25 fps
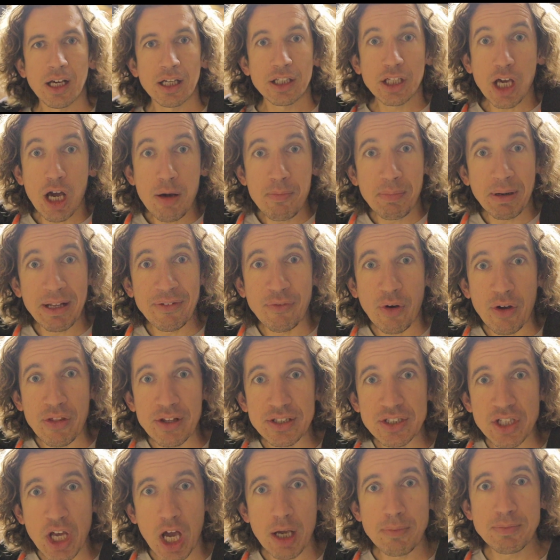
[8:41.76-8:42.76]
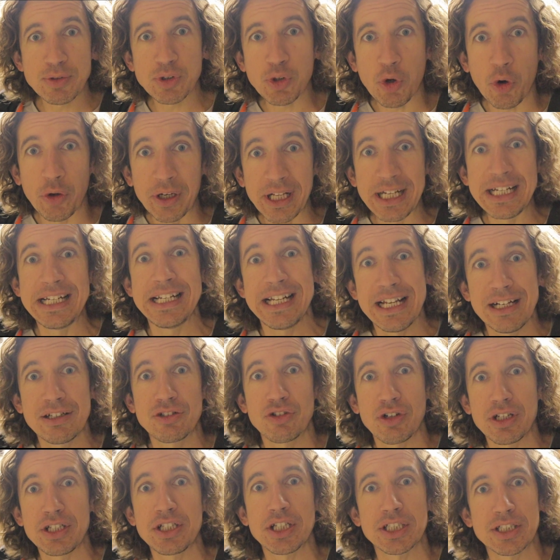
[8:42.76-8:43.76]
Can't believe where the time's gone. It
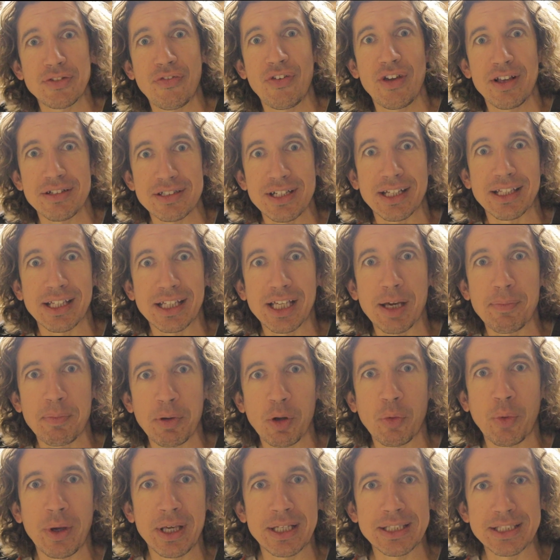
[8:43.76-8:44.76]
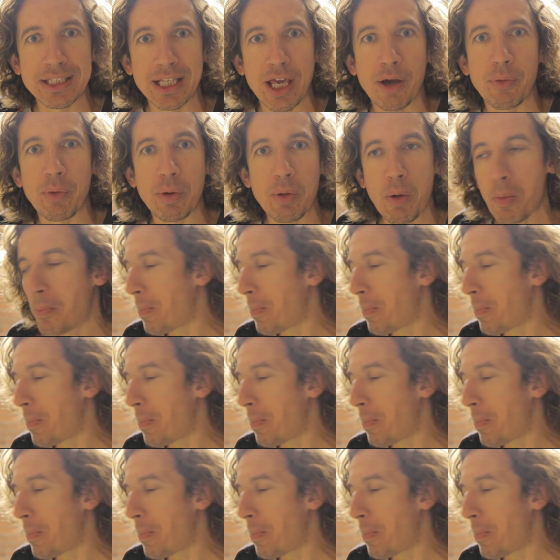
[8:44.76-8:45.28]
literally just feels like a couple of weeks ago we were